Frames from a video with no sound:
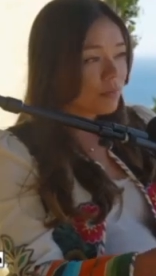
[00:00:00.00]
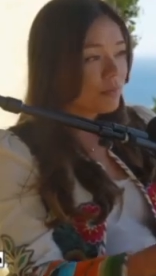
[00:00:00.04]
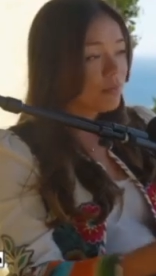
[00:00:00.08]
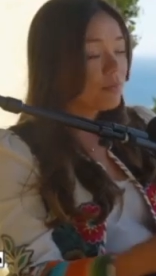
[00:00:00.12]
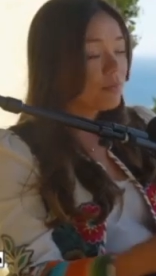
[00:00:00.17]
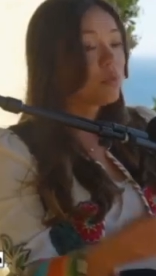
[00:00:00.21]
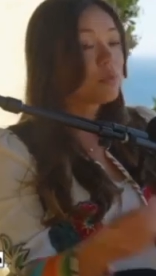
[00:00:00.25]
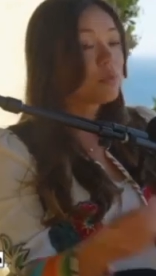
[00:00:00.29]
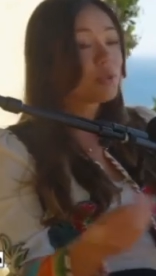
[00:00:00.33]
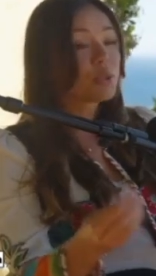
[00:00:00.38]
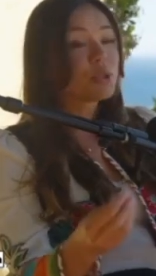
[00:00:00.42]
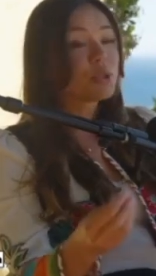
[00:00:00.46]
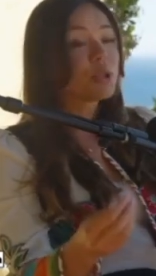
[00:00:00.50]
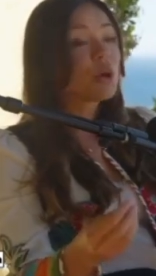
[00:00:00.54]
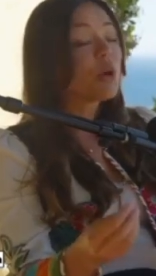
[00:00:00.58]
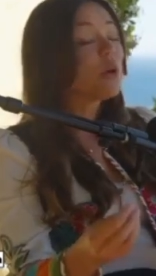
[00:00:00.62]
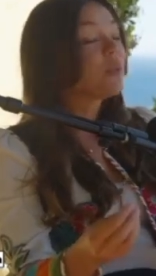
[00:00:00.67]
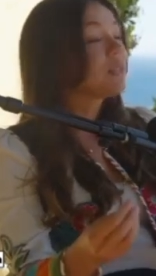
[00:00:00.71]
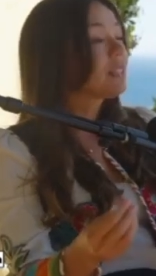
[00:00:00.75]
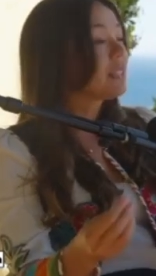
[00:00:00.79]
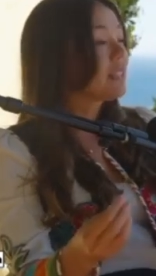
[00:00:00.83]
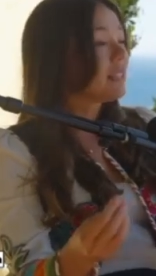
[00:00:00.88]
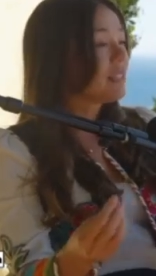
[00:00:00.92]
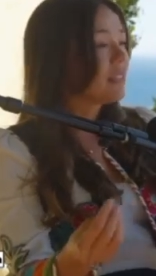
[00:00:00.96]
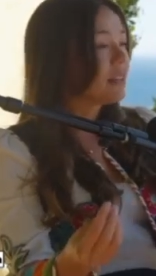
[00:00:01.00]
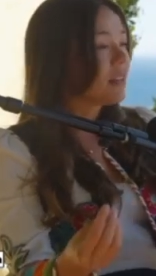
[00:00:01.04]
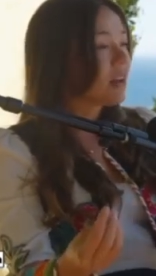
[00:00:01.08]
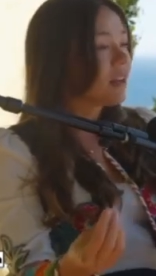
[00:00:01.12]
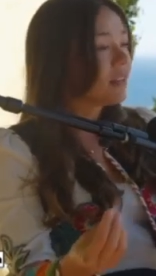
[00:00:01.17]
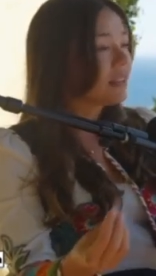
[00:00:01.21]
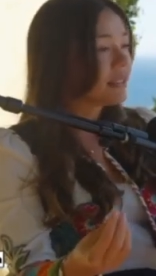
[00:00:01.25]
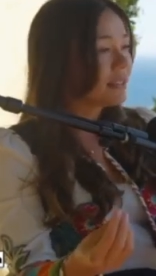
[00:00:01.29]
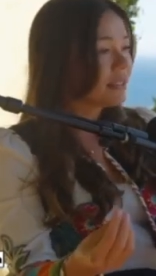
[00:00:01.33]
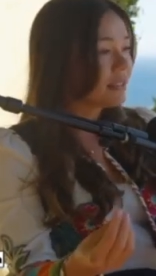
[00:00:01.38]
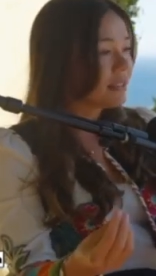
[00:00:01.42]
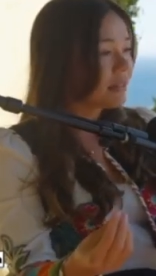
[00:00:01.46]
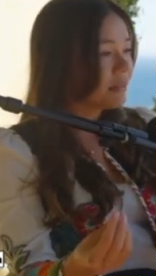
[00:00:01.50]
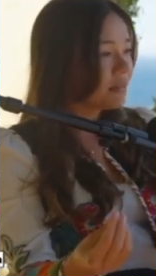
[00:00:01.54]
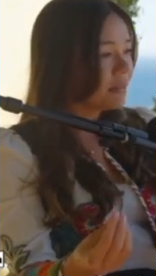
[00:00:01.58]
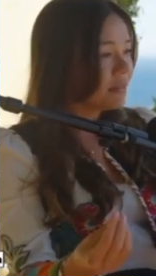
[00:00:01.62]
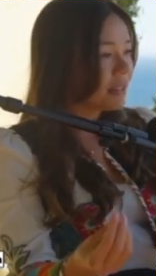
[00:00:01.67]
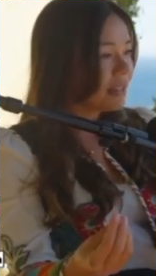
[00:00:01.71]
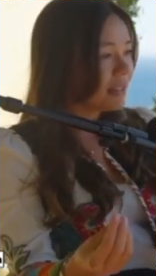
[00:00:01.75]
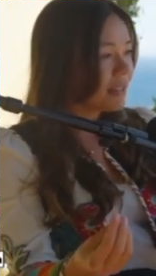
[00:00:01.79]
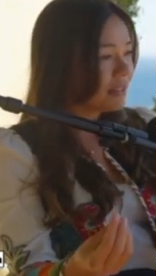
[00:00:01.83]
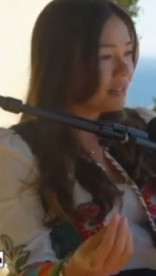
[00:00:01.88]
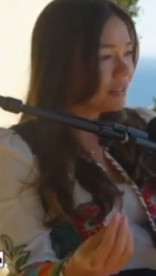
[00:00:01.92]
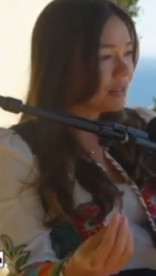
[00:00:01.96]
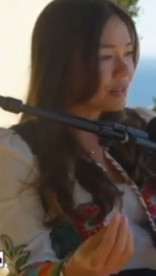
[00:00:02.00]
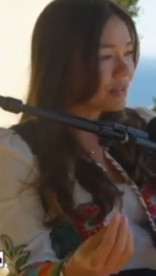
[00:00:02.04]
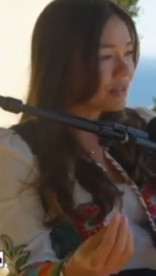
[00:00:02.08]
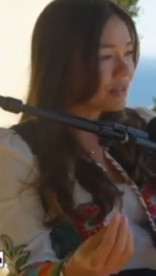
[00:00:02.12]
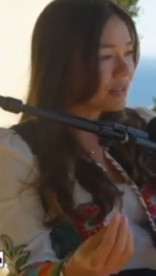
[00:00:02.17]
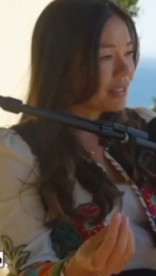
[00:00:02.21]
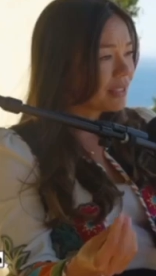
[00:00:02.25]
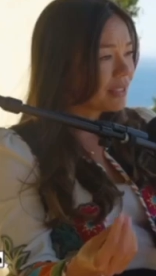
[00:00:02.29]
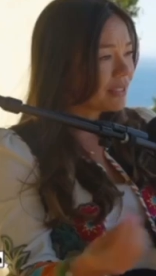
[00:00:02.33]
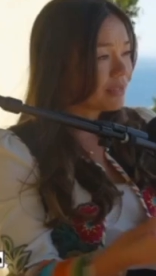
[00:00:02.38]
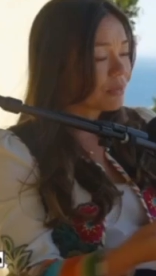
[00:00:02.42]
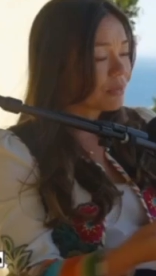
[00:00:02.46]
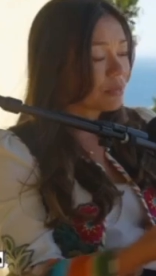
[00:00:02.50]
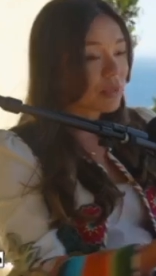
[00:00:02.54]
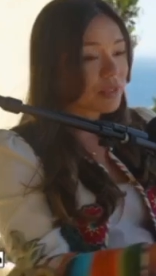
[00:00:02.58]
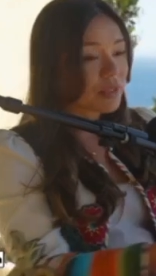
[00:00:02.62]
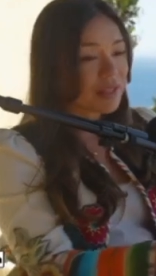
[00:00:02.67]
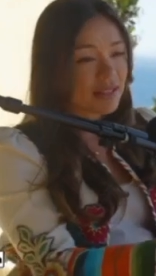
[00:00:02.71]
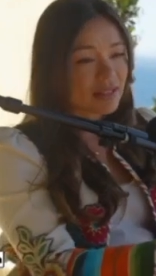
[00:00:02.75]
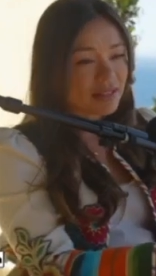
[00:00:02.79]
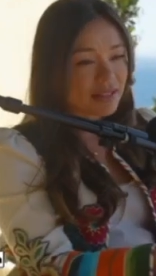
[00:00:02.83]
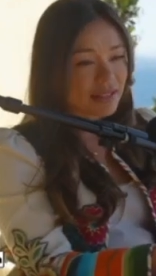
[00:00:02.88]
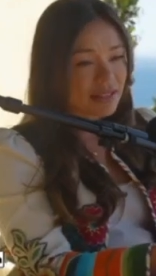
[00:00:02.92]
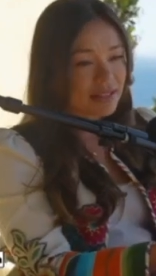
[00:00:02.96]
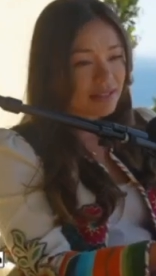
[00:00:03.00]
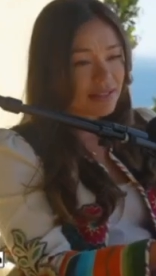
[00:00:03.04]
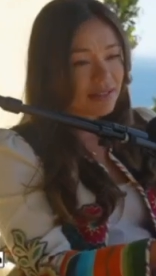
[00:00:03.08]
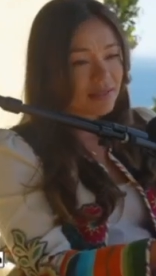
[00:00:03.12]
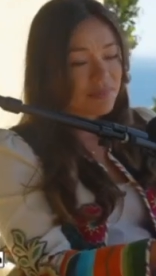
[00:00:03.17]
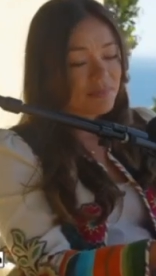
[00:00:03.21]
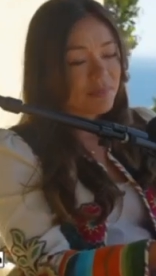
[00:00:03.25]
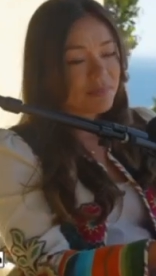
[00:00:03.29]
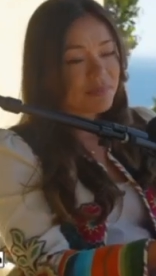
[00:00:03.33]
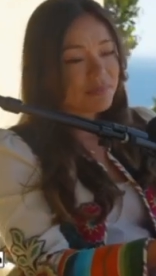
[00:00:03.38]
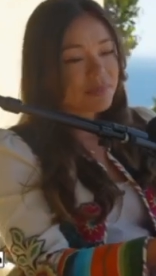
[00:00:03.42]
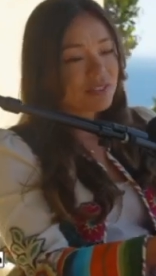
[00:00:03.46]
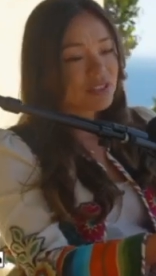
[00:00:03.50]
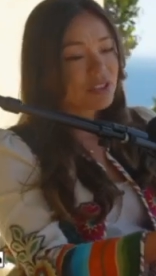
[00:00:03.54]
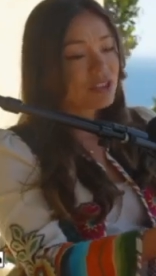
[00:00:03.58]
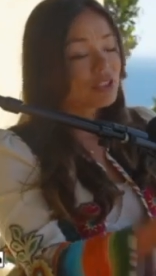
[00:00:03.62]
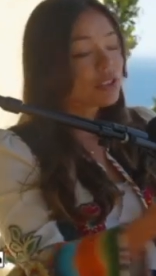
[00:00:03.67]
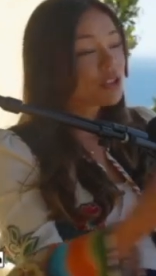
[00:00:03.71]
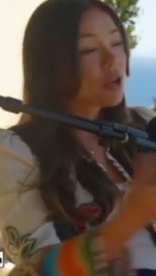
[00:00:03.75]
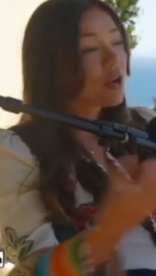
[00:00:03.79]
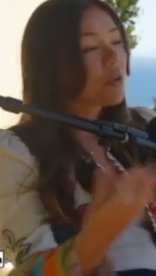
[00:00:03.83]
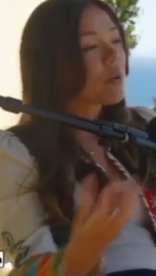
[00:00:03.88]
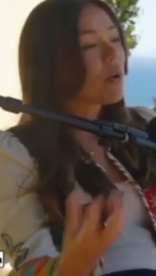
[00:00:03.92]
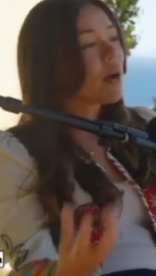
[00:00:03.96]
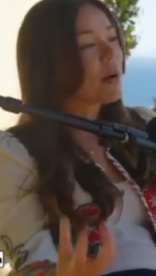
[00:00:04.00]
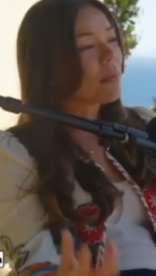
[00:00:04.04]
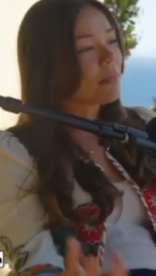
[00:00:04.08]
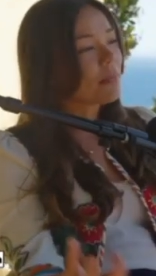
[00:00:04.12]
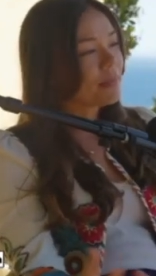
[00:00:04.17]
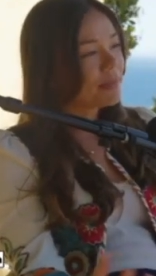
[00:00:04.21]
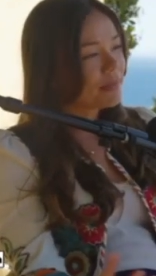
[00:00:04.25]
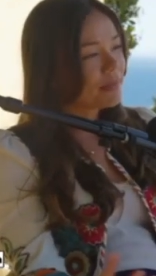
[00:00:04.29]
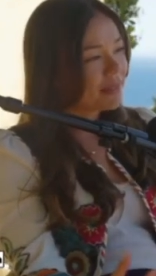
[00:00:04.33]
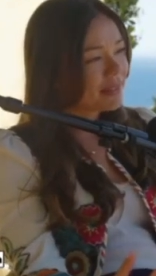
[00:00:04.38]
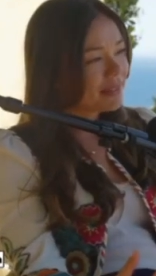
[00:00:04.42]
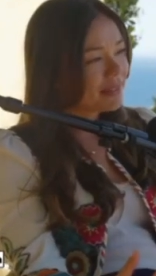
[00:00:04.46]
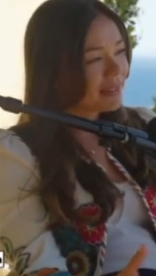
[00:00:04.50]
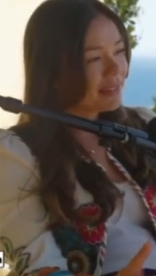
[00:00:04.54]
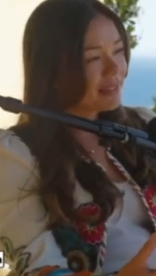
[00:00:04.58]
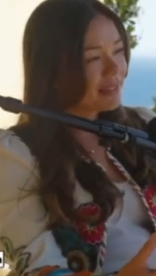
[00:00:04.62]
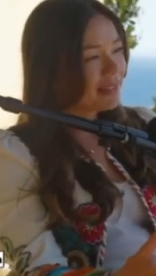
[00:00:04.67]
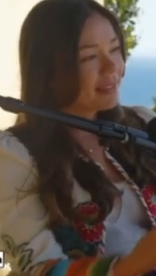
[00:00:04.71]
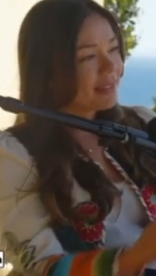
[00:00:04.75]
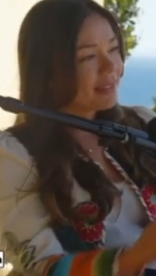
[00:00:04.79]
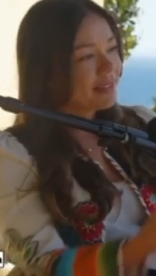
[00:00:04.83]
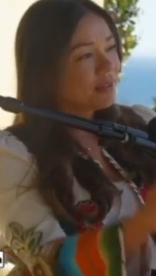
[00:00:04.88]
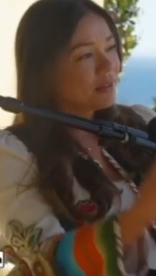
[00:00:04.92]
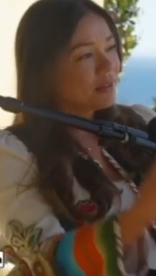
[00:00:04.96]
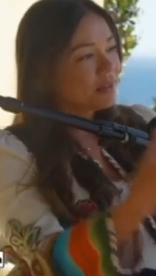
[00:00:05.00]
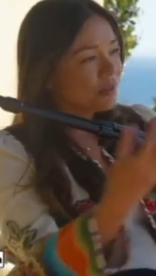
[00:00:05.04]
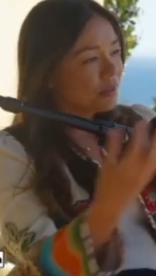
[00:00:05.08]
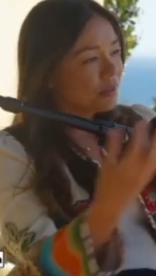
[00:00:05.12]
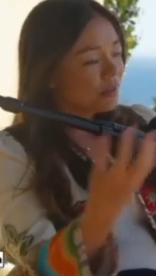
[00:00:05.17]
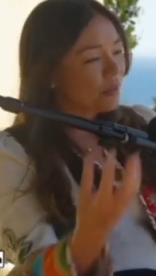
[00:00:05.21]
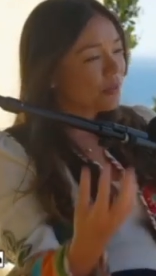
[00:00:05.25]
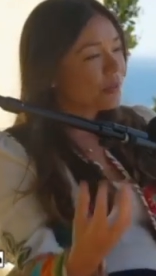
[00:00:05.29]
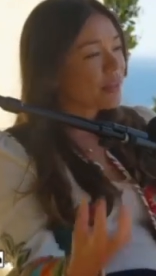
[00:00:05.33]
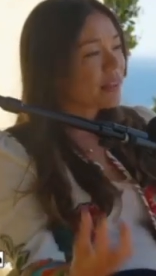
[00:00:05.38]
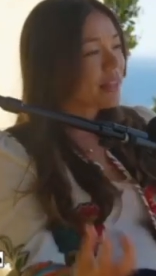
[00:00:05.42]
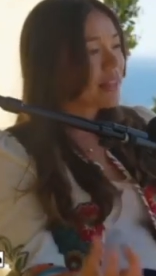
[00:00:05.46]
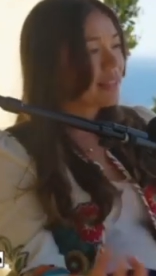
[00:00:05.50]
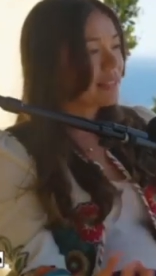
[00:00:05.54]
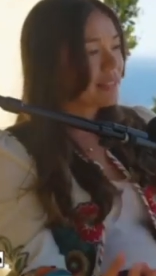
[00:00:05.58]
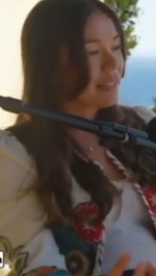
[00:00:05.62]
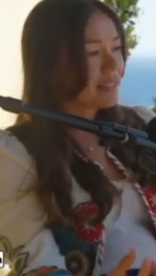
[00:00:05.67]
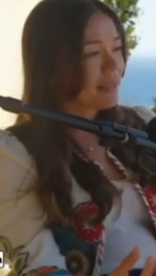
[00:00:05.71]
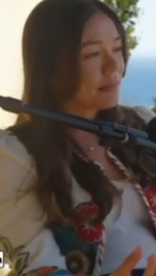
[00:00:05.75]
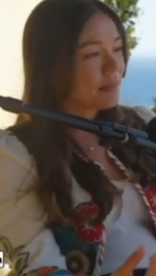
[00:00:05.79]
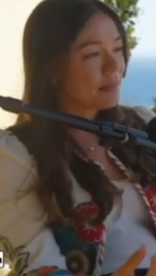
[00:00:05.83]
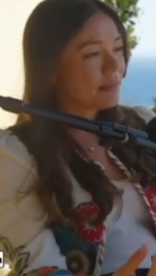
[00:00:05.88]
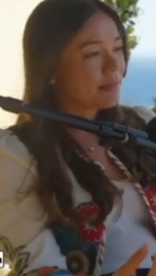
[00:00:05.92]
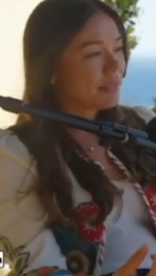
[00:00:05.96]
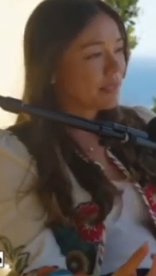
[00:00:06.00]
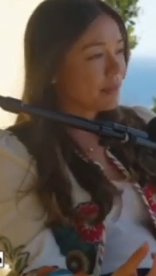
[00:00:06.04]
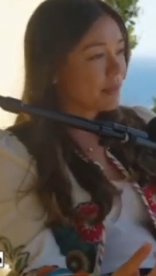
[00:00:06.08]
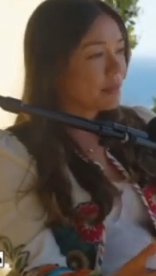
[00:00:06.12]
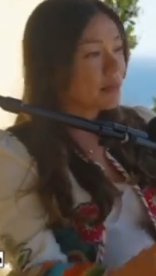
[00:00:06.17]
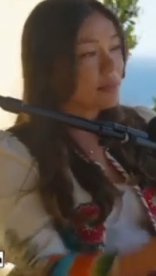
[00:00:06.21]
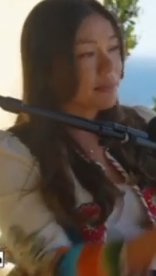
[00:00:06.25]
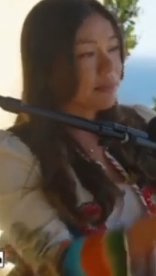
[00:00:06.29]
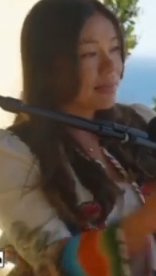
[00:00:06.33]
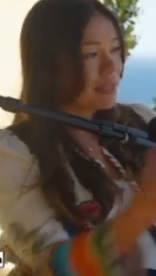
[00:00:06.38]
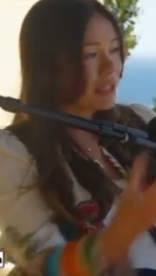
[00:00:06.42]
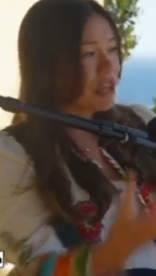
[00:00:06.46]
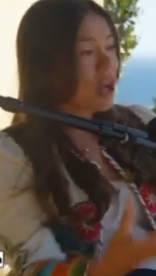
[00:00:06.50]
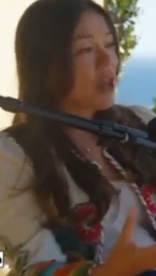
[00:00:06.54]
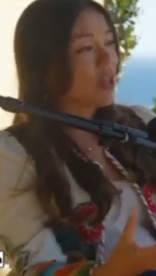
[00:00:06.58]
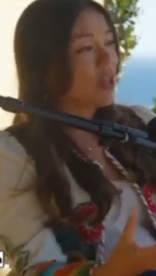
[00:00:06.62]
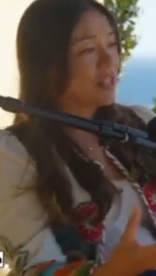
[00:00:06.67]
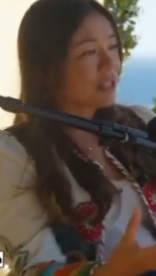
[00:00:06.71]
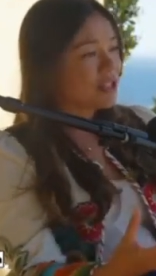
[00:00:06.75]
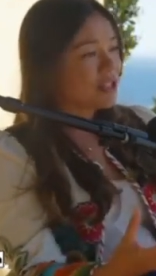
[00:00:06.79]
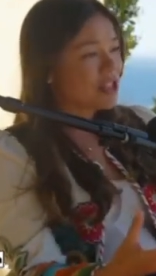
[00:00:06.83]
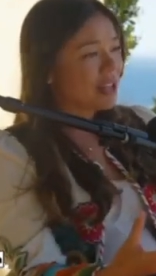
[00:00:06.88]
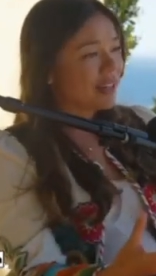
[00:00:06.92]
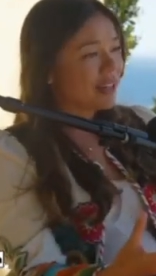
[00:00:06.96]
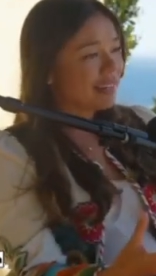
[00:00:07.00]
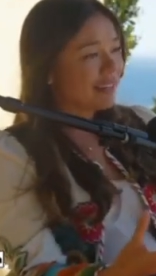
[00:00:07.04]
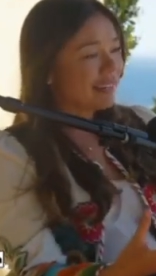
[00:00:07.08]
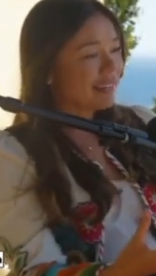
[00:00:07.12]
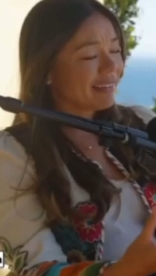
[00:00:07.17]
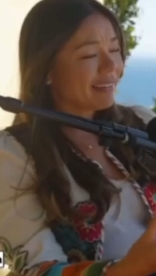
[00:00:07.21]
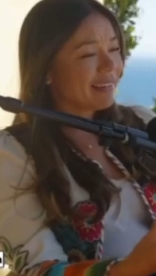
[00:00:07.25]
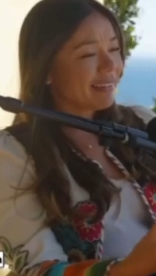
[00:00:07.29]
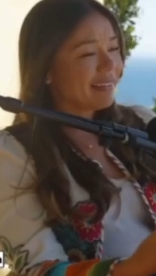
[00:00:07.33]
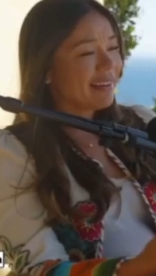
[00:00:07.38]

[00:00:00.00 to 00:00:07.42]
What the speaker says: result in an autism diagnosis. So would that like show up with that symptomatology?